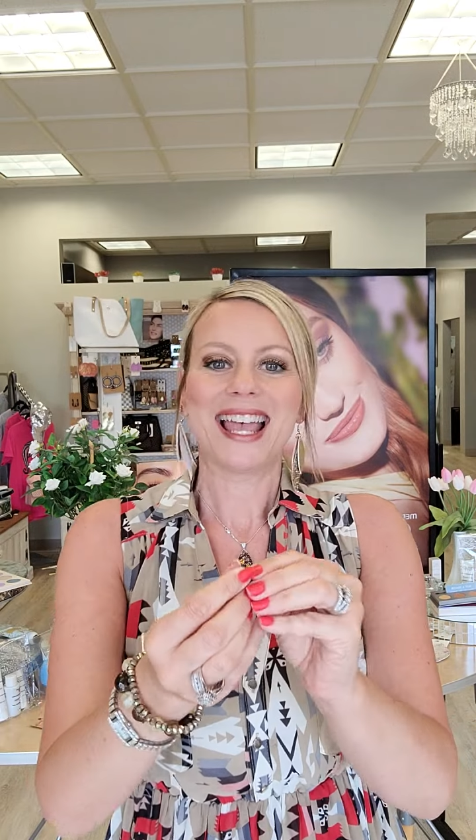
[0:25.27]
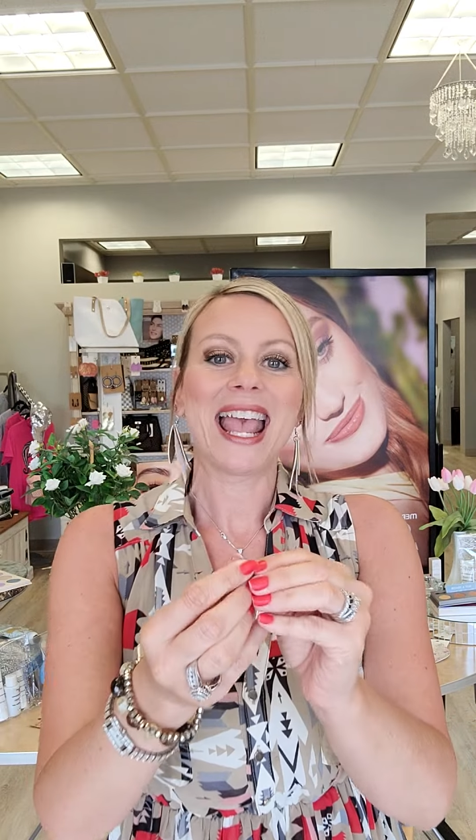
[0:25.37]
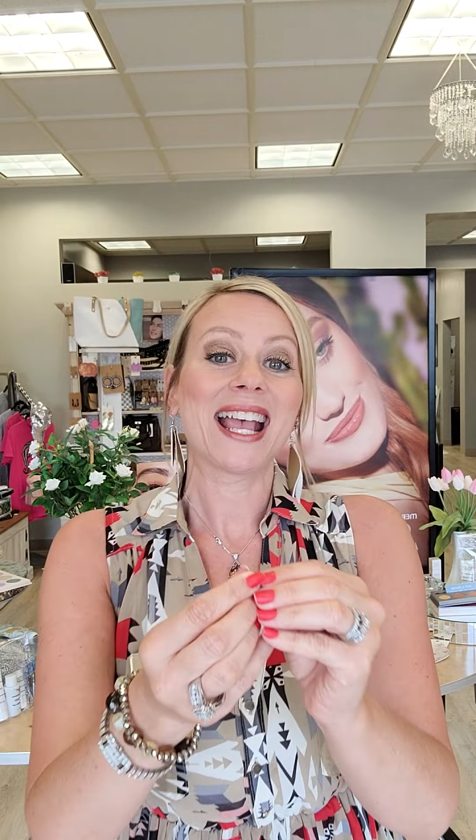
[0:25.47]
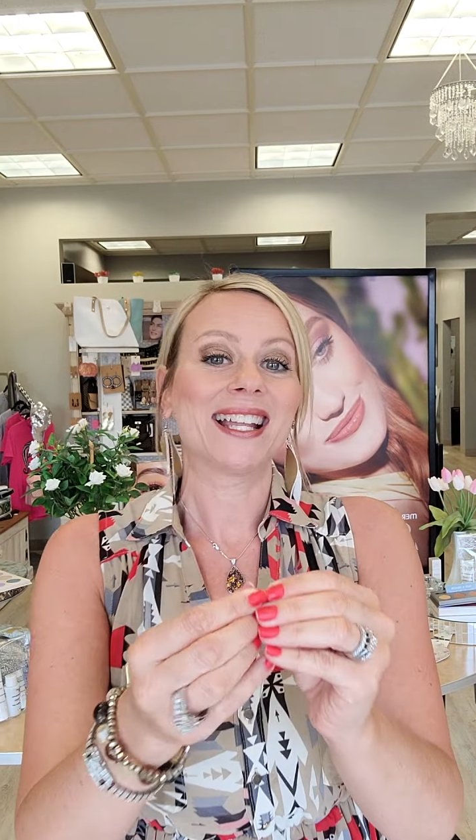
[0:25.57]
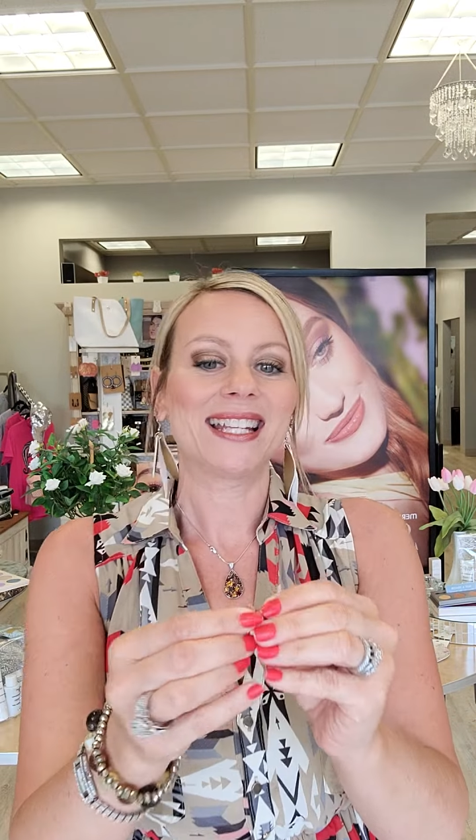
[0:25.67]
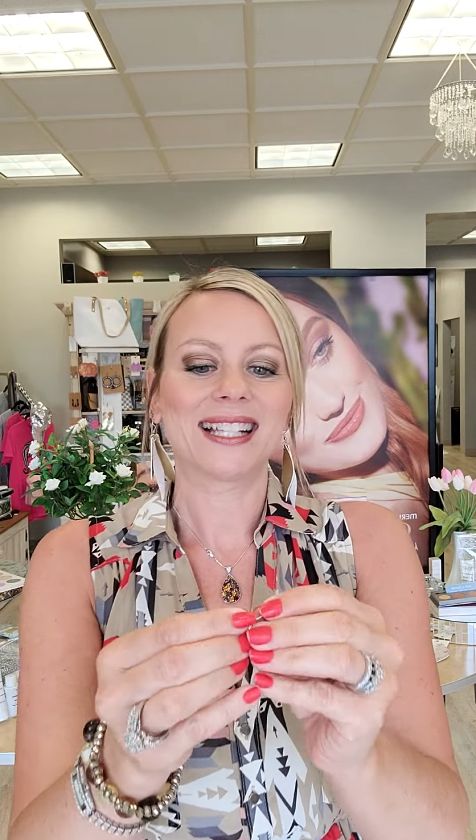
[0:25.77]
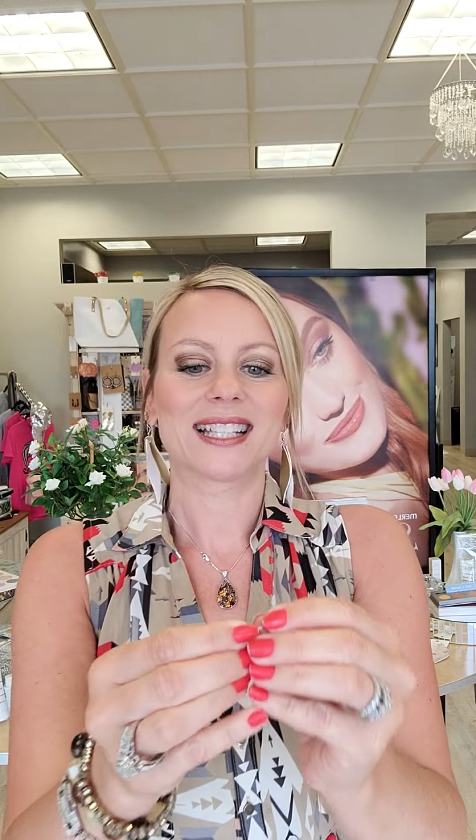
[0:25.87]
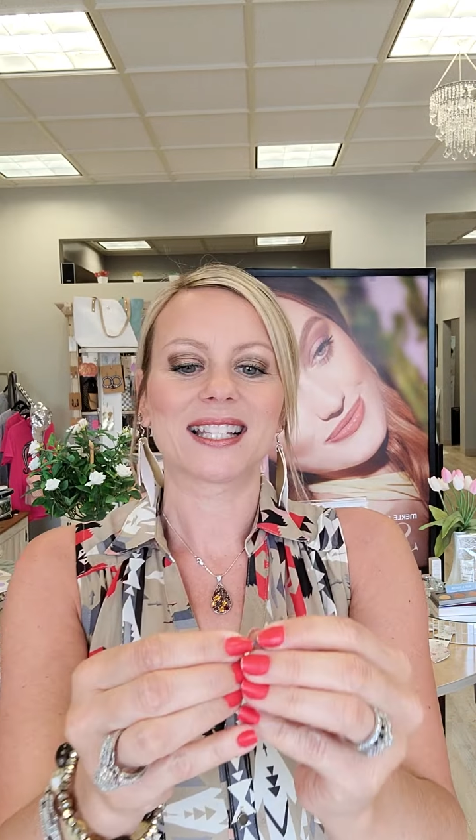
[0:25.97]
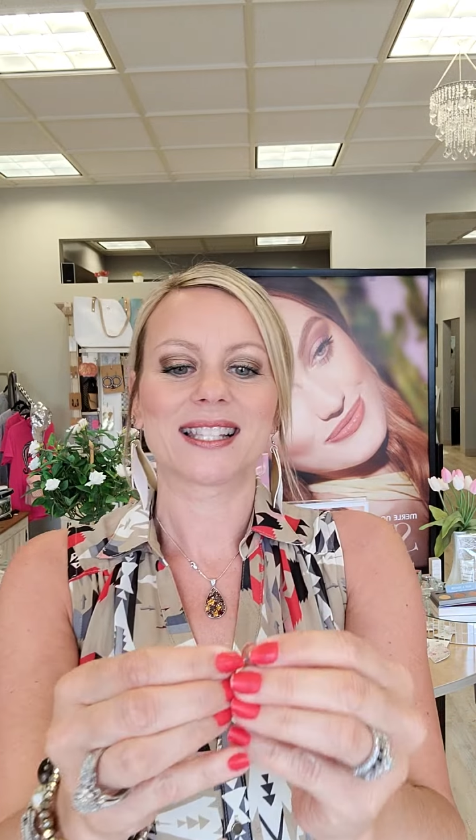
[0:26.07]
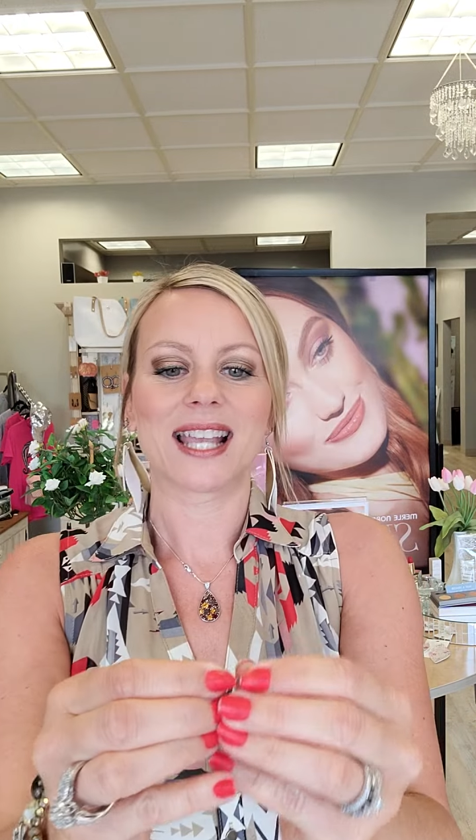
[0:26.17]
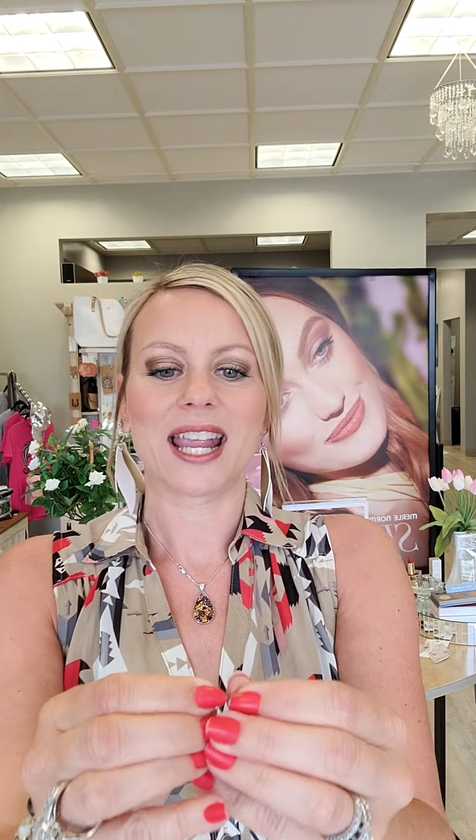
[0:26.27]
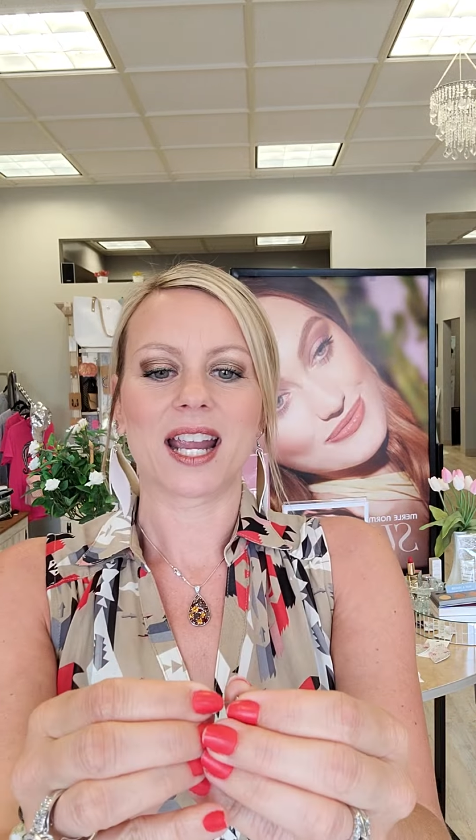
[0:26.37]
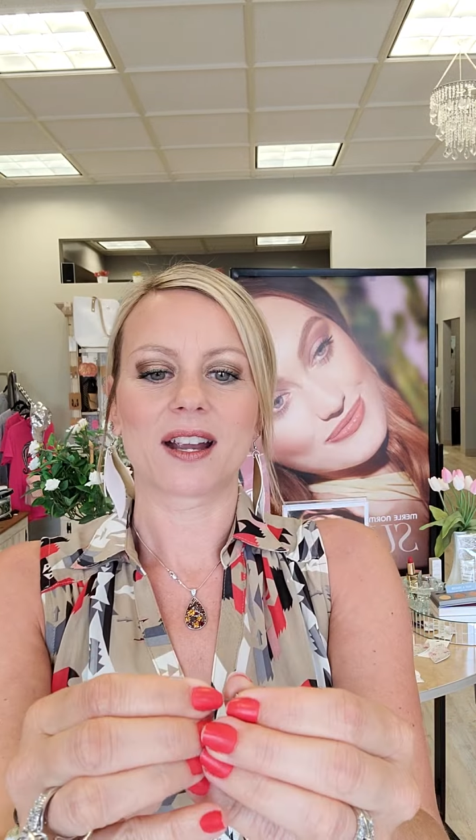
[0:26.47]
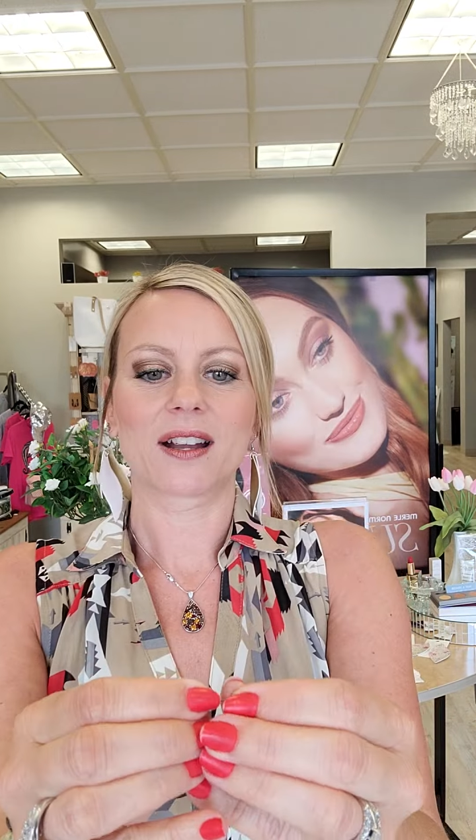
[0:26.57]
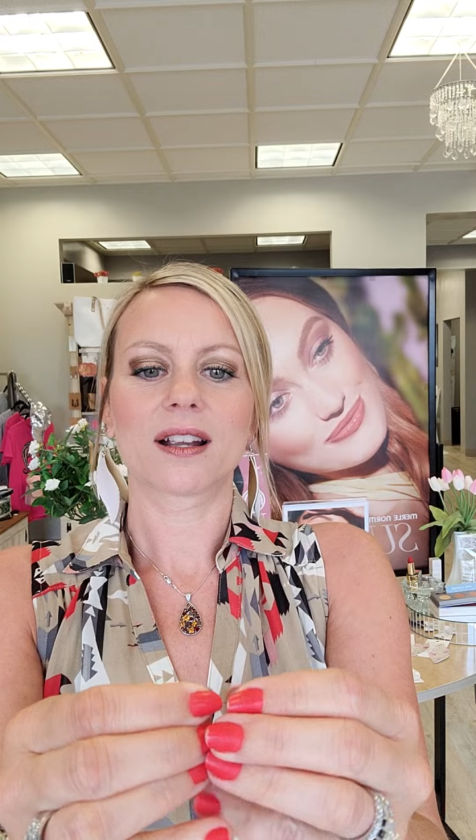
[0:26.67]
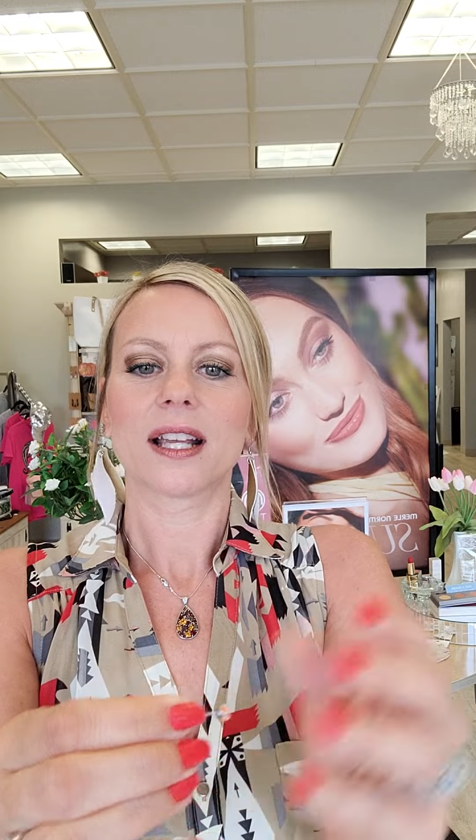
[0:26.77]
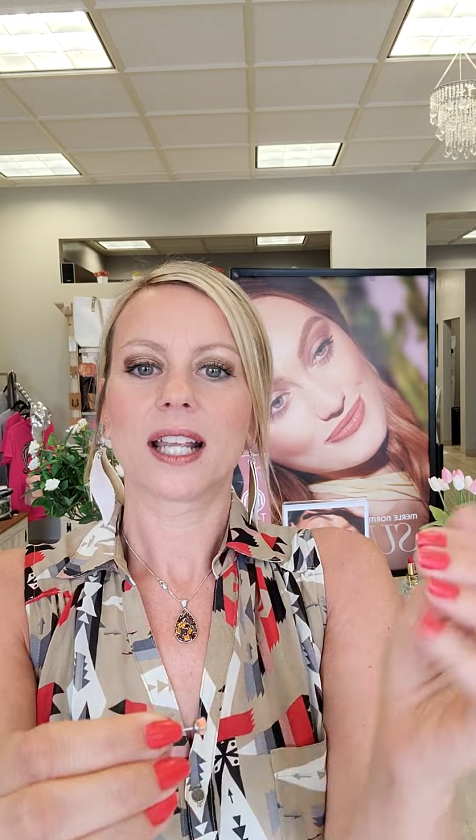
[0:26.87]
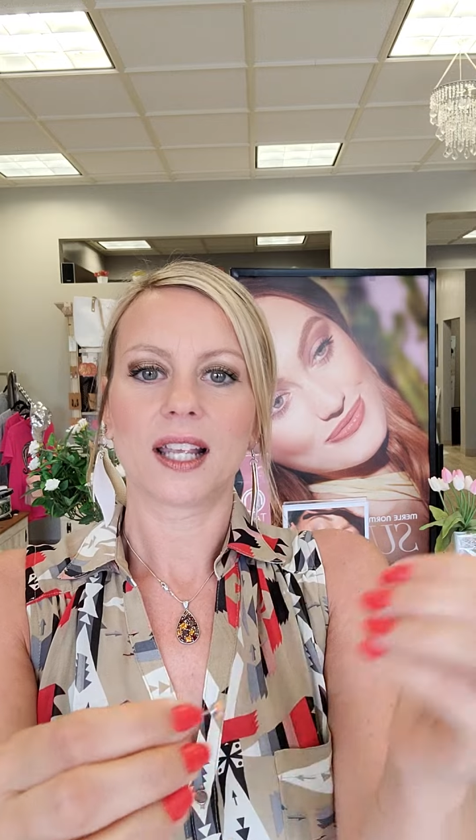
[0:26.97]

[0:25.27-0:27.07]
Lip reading: and it lets the air